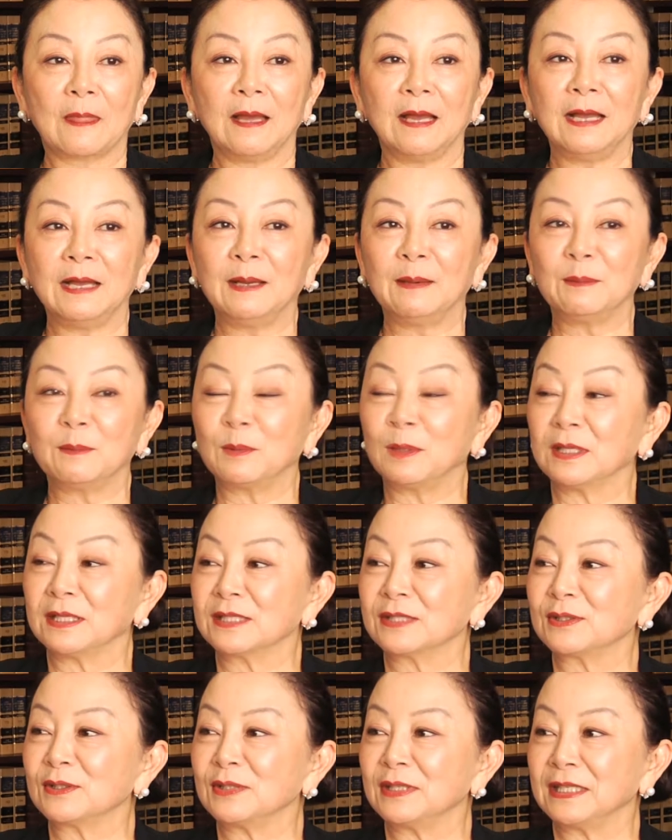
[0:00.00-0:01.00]

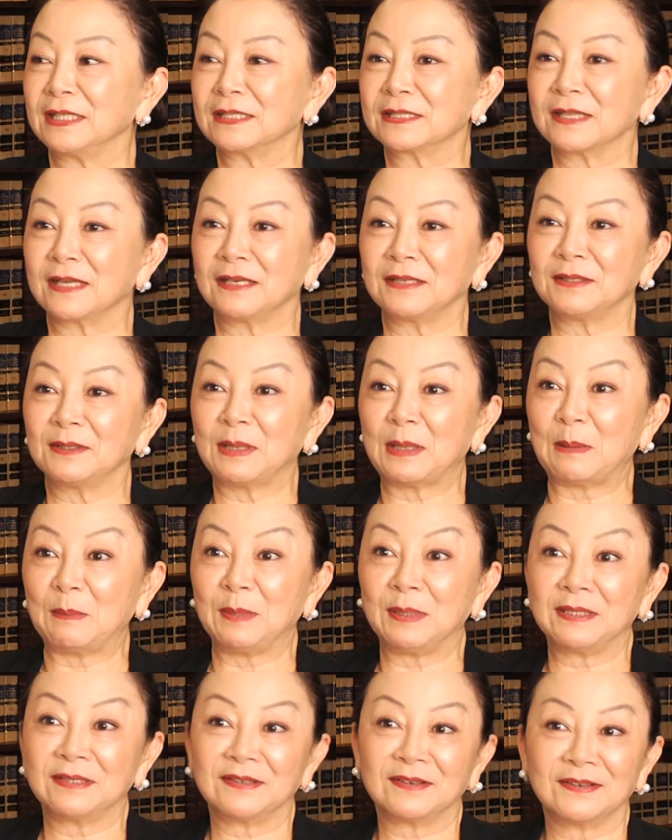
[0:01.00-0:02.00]
Well, it certainly has gotten a lot
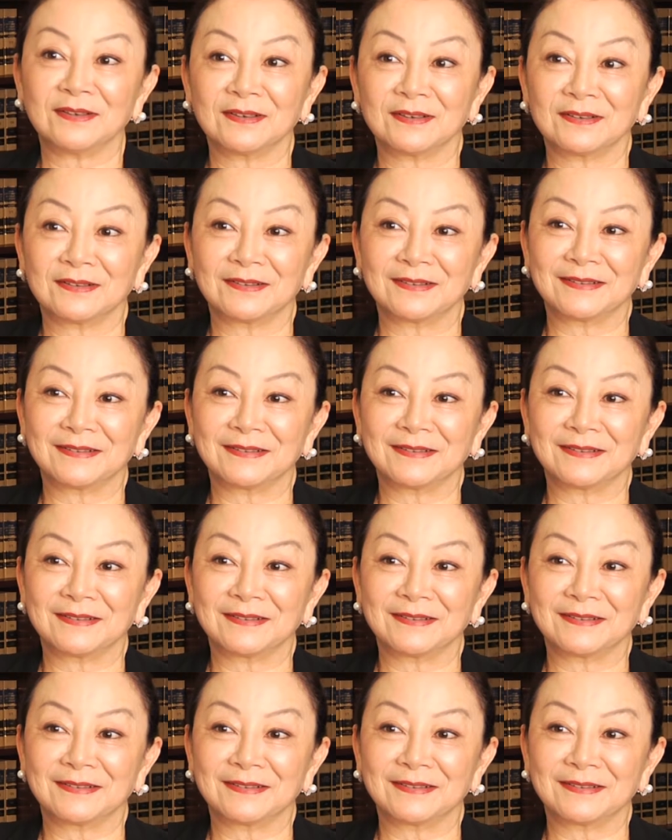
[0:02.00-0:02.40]
bigger.